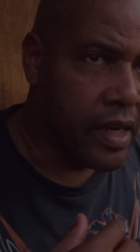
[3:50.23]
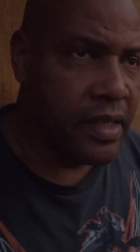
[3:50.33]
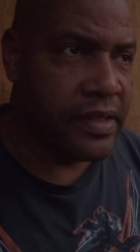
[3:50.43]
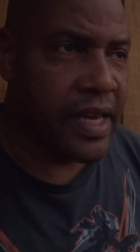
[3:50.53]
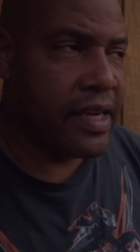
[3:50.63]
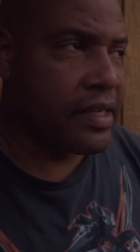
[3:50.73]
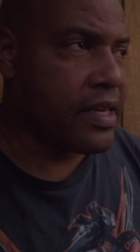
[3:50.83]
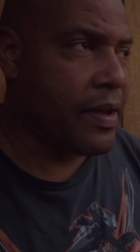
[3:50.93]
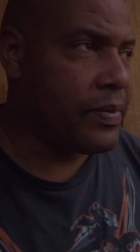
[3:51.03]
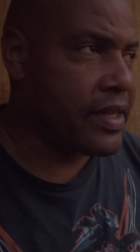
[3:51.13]
And it's kind
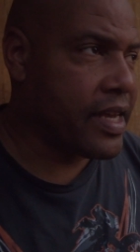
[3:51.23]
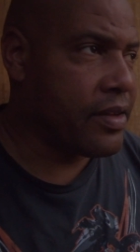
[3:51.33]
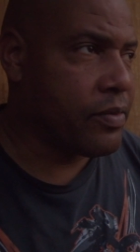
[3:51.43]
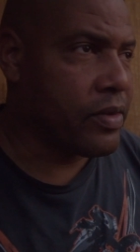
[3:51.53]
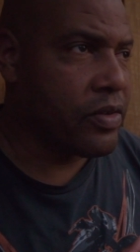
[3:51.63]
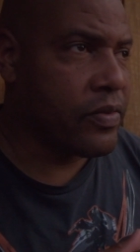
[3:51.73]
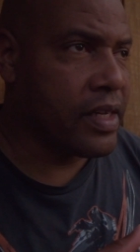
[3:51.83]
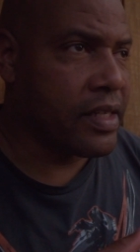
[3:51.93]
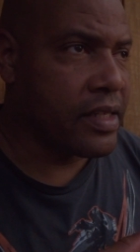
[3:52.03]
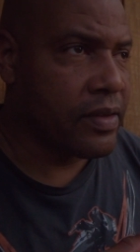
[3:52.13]
of complicated when you
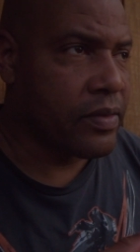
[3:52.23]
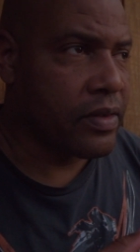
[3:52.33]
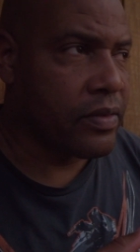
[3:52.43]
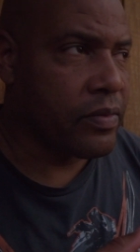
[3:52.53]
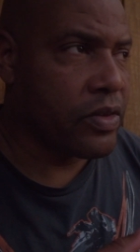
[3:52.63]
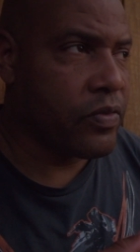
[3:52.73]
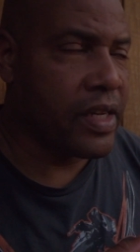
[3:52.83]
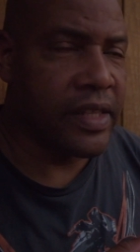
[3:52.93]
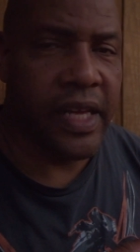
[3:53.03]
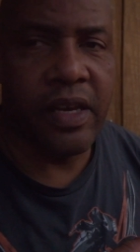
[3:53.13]
really when you
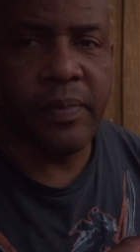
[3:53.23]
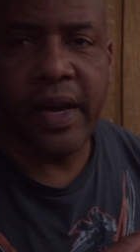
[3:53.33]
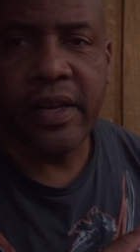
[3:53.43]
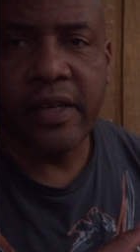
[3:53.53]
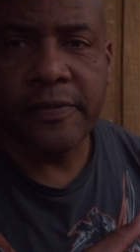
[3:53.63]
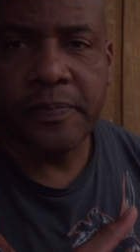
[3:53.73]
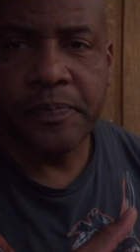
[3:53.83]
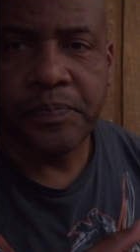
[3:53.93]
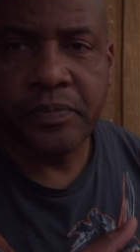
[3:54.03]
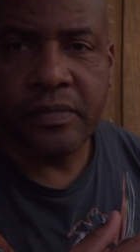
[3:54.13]
really think about
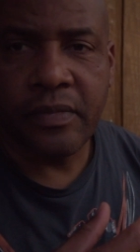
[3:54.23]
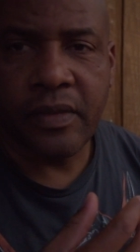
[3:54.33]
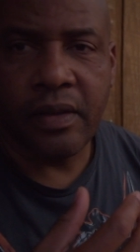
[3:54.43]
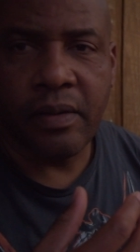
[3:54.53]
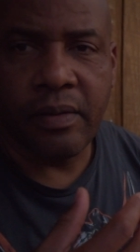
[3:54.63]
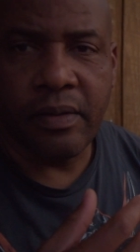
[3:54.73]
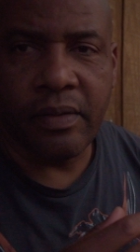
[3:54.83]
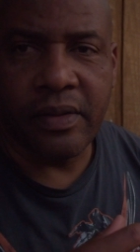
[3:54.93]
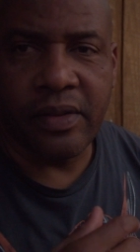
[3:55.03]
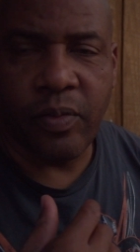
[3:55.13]
it.
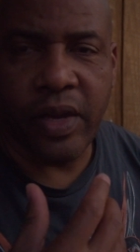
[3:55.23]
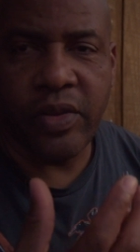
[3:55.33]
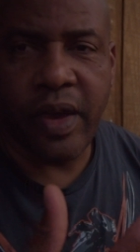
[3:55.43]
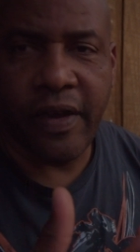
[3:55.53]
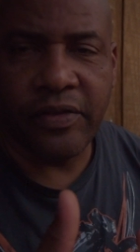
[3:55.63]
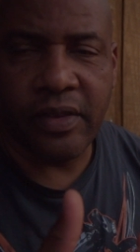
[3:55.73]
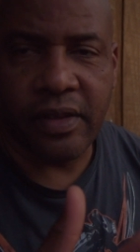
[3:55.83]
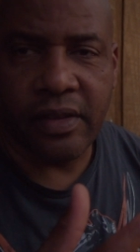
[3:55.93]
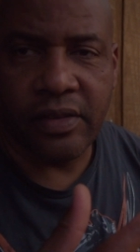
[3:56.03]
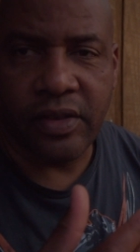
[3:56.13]
The way you have
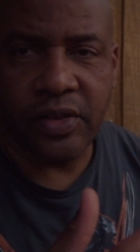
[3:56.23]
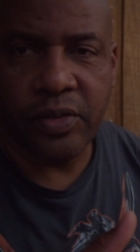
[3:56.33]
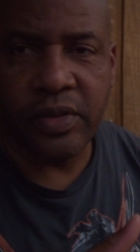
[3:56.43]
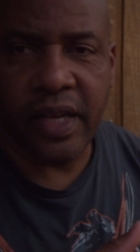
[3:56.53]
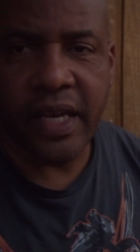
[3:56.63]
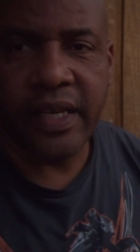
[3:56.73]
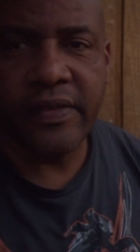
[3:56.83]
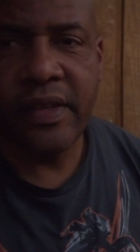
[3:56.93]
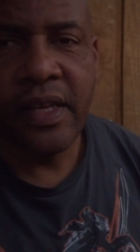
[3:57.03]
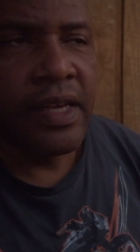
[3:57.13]
to, to do
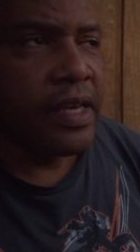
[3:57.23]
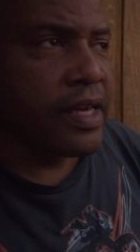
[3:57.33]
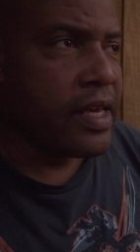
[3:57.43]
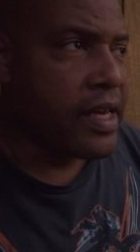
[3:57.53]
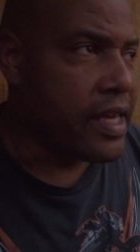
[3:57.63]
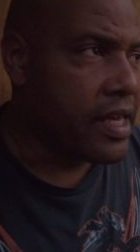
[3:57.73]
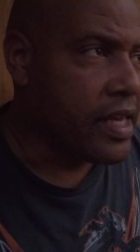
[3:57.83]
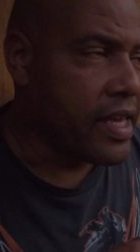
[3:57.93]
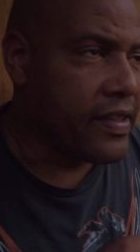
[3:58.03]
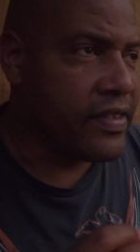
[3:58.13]
things
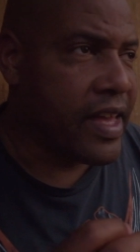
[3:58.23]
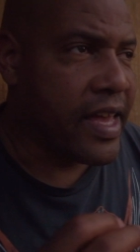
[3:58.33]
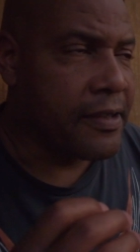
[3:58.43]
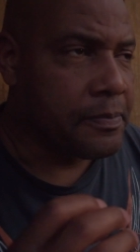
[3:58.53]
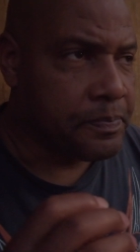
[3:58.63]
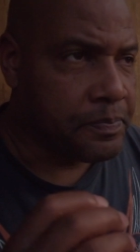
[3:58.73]
is that